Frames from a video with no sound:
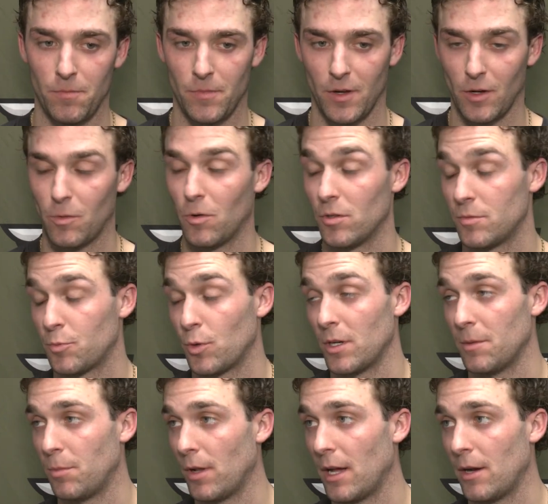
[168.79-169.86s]
in quotes,
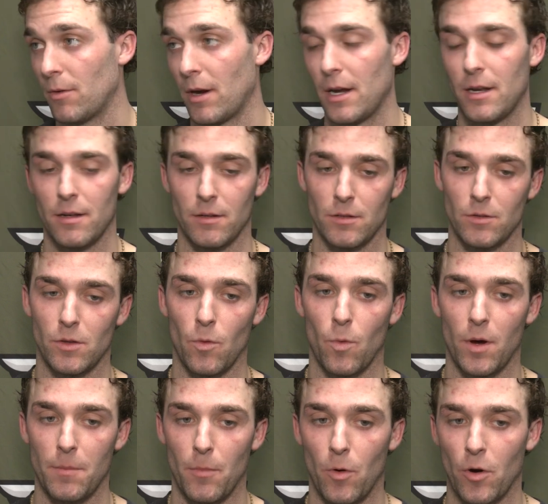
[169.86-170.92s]
pretty play, right, and the
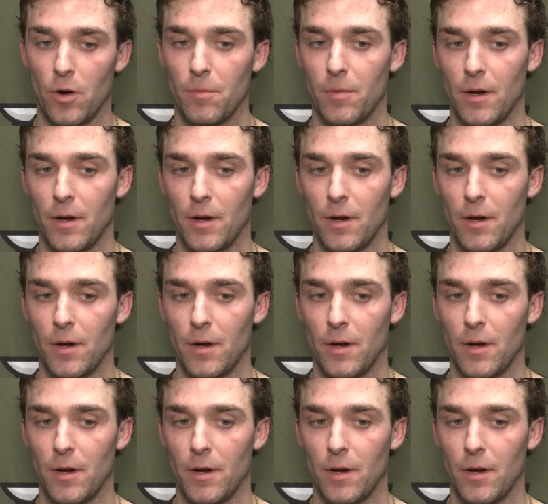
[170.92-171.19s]
one more.